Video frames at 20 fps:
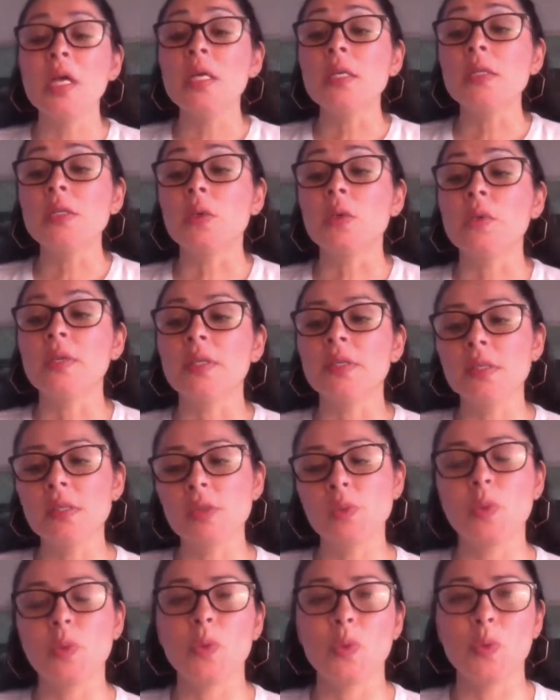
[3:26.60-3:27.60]
So this
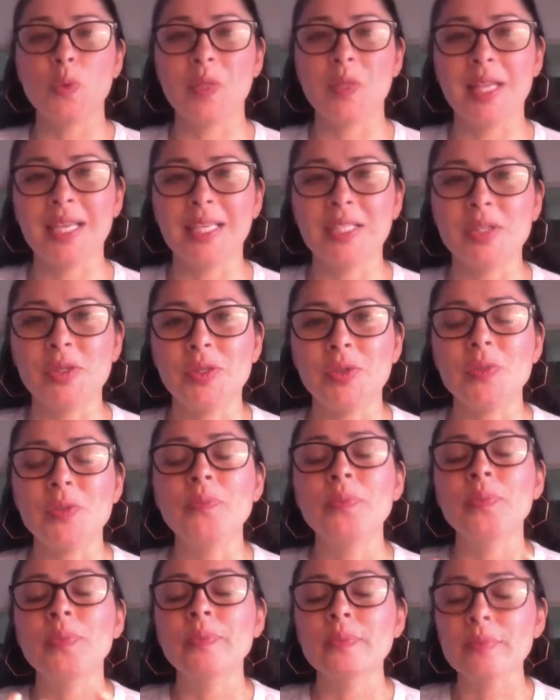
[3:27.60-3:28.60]
is when we would like to,
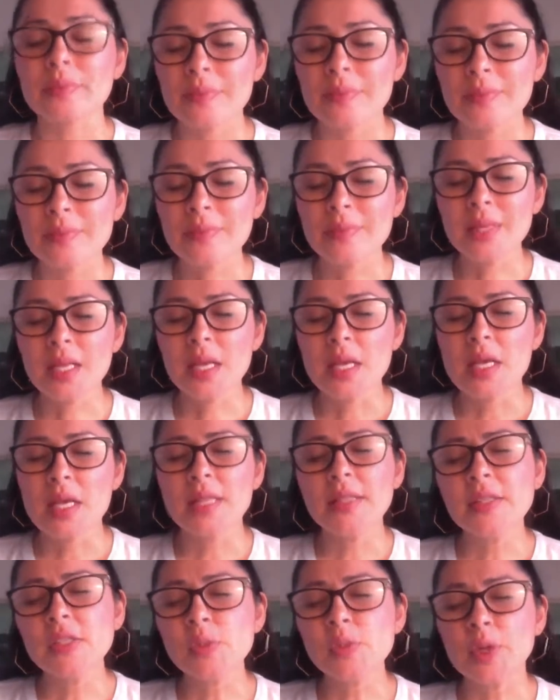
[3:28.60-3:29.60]

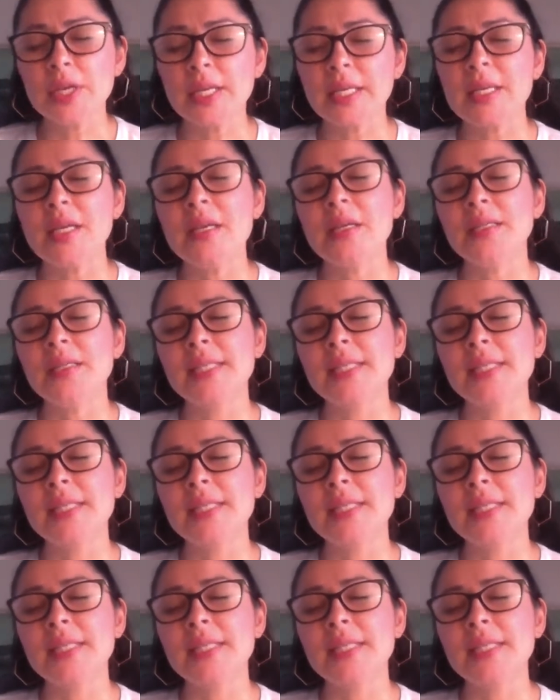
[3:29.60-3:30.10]
in the spring,